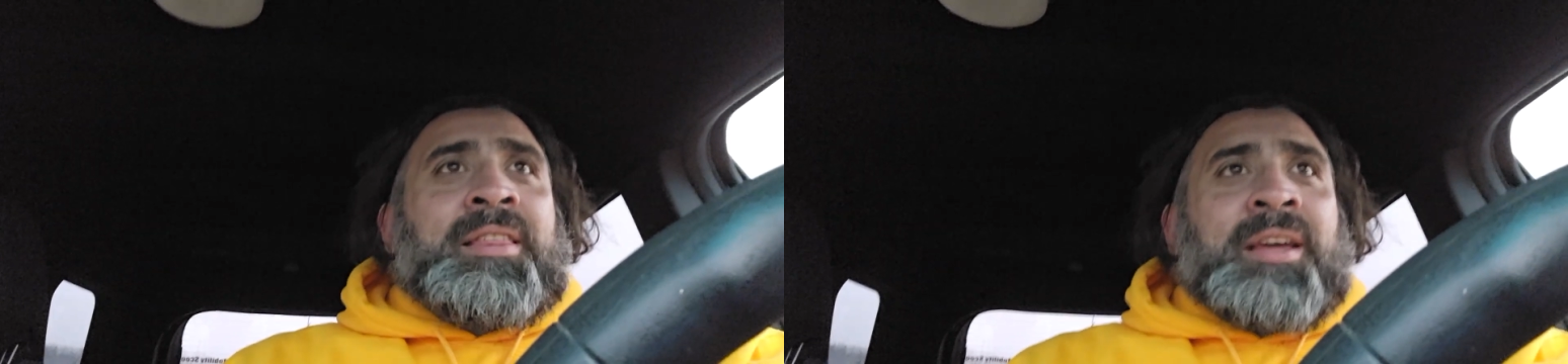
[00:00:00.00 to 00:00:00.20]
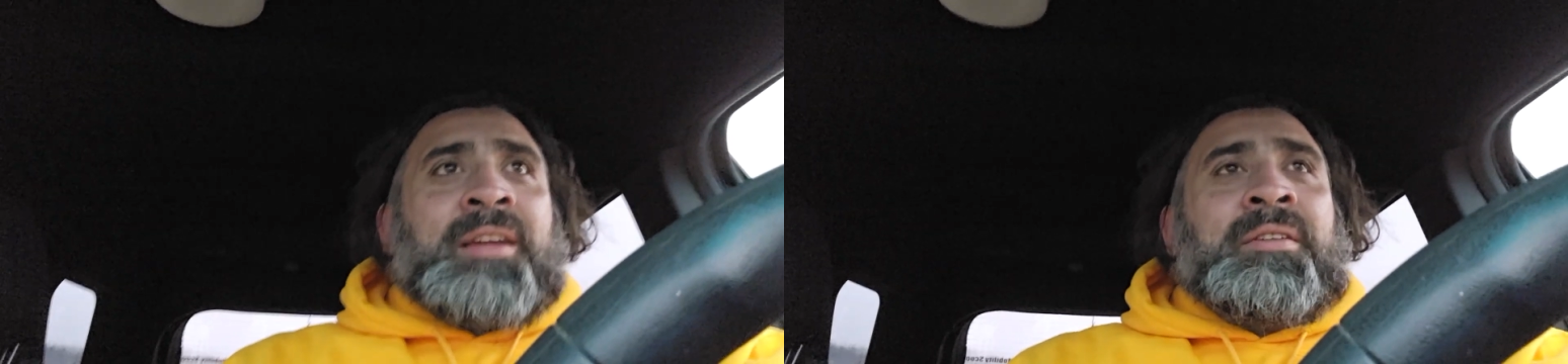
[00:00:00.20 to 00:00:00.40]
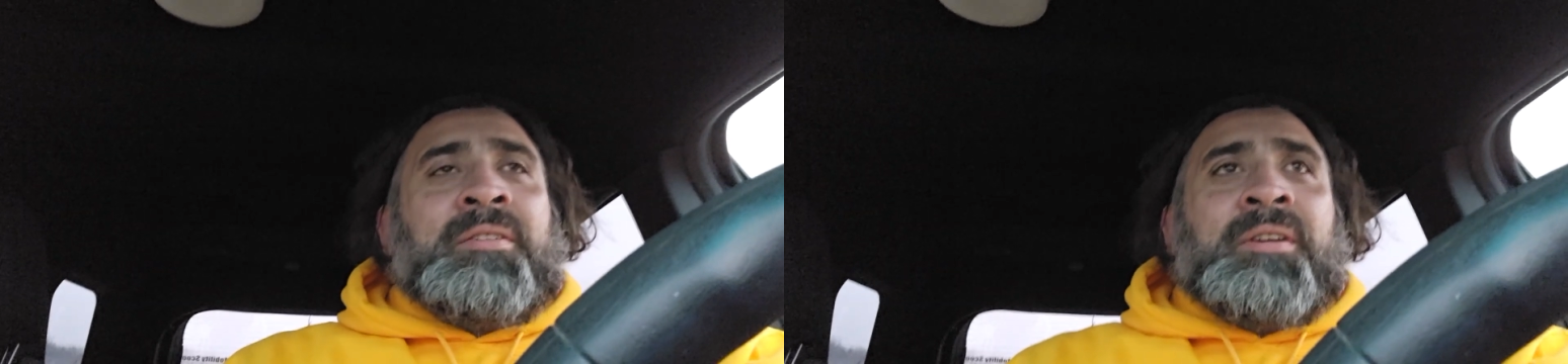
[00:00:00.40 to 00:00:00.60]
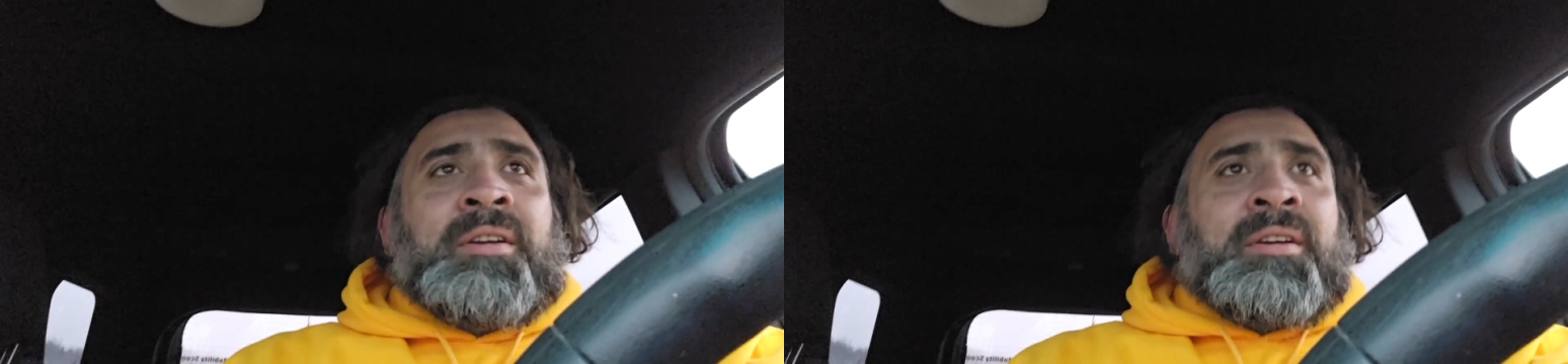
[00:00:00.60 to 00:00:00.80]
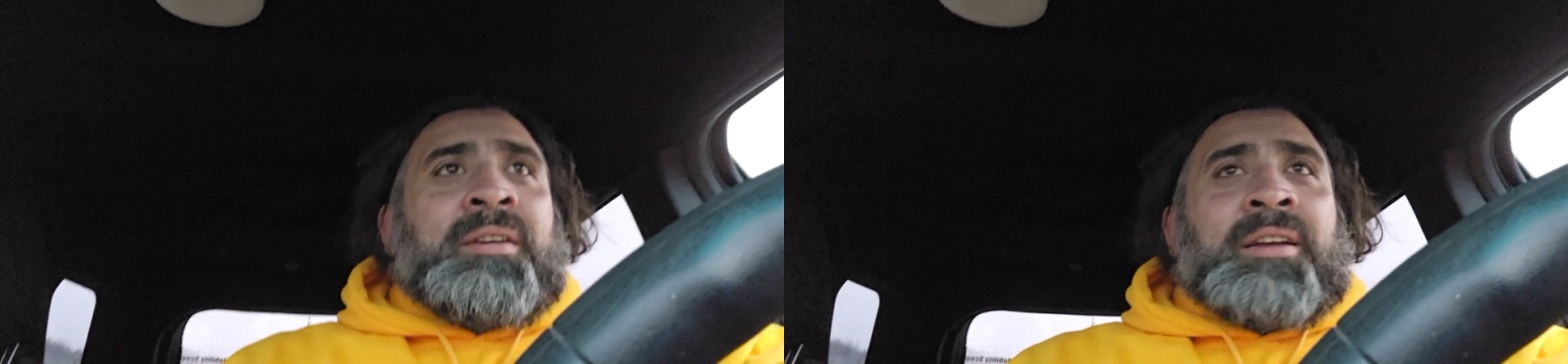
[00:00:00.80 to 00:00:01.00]
then,
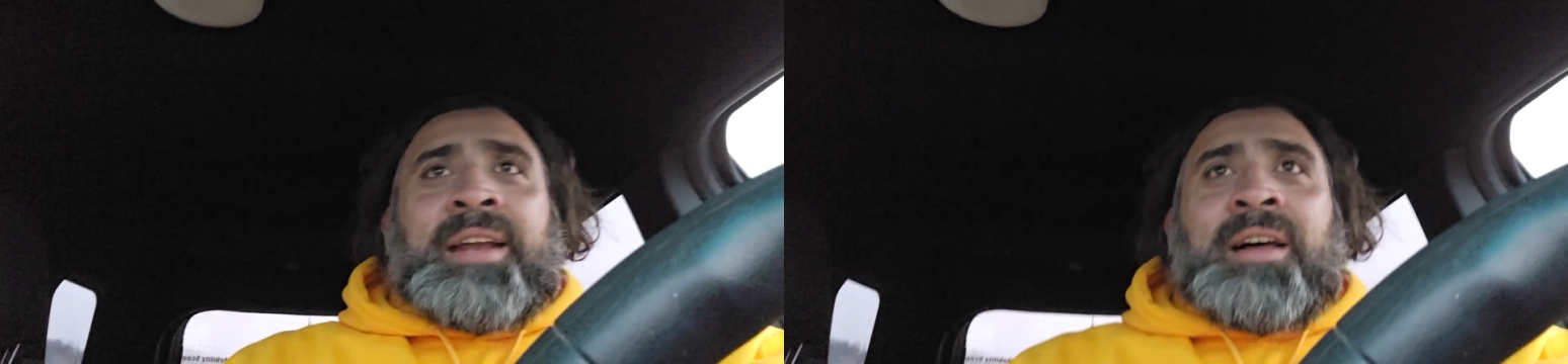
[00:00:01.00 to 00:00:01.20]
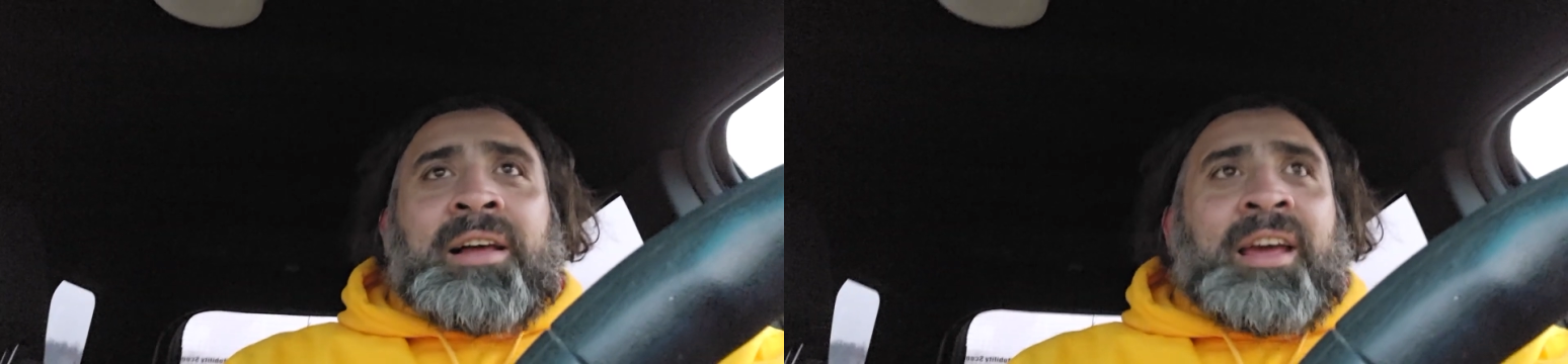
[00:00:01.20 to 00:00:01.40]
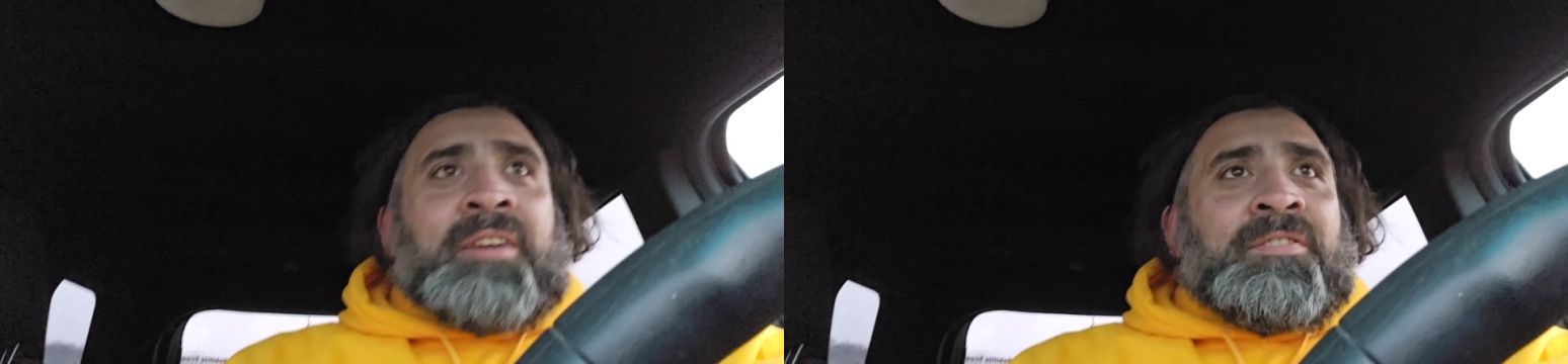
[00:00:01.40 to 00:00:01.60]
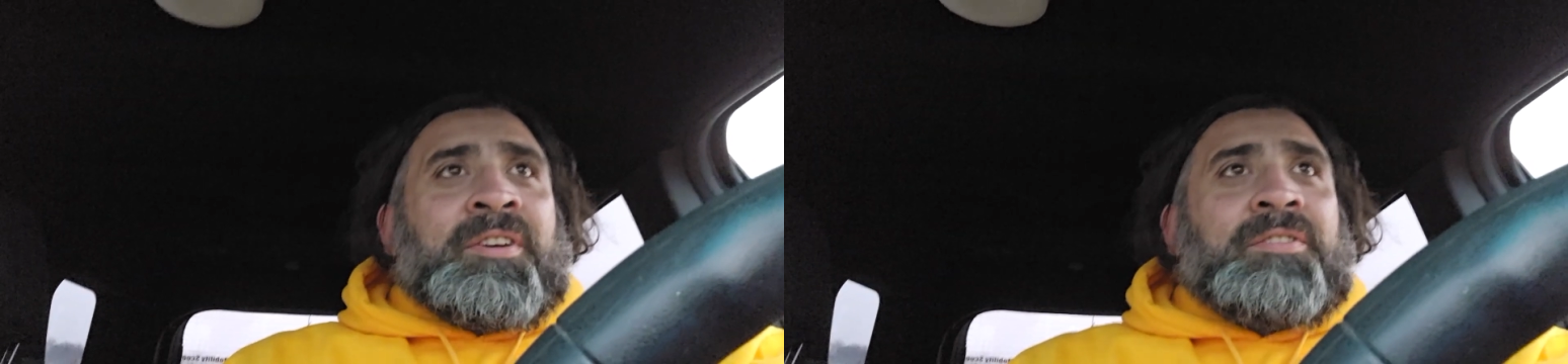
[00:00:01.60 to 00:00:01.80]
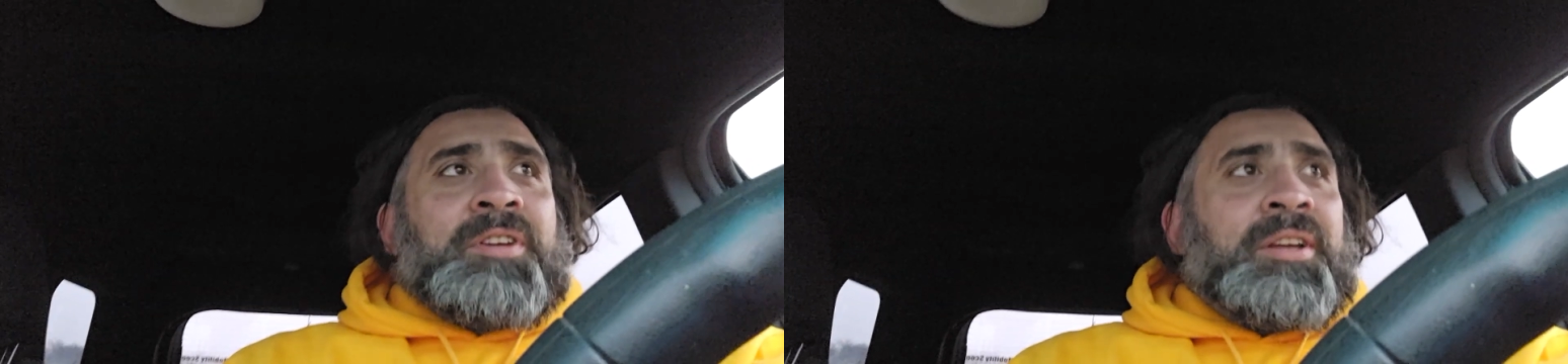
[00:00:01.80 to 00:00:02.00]
and now I have
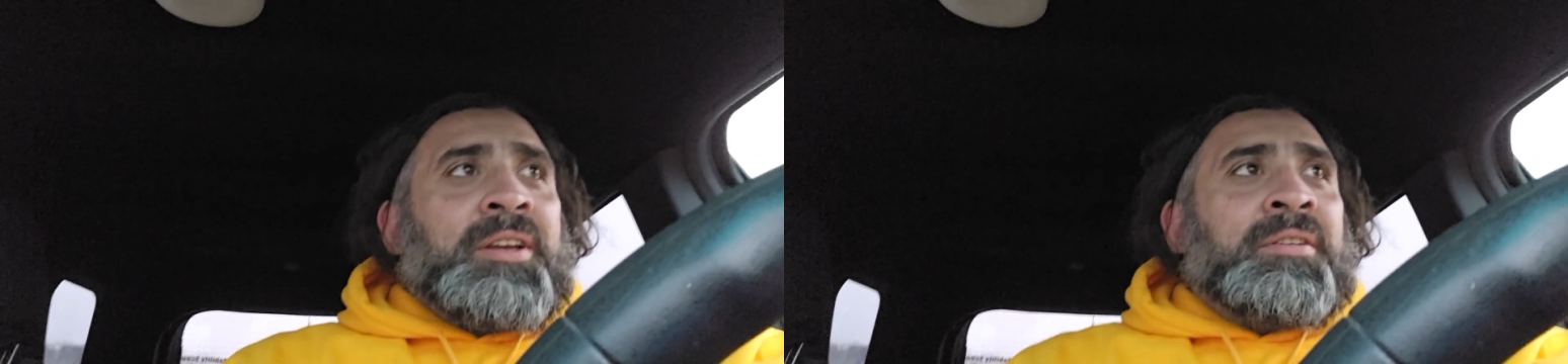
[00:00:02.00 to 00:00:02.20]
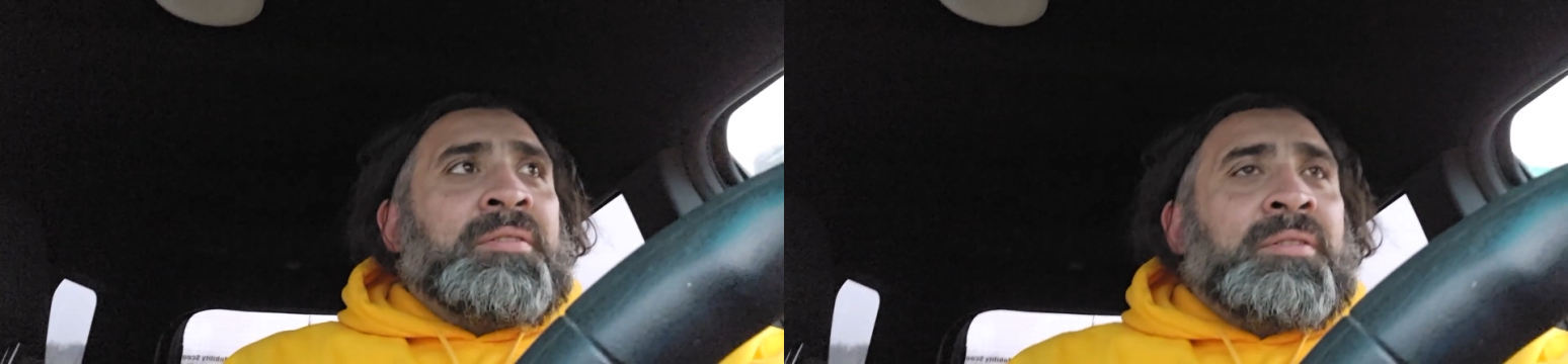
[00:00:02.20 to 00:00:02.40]
15.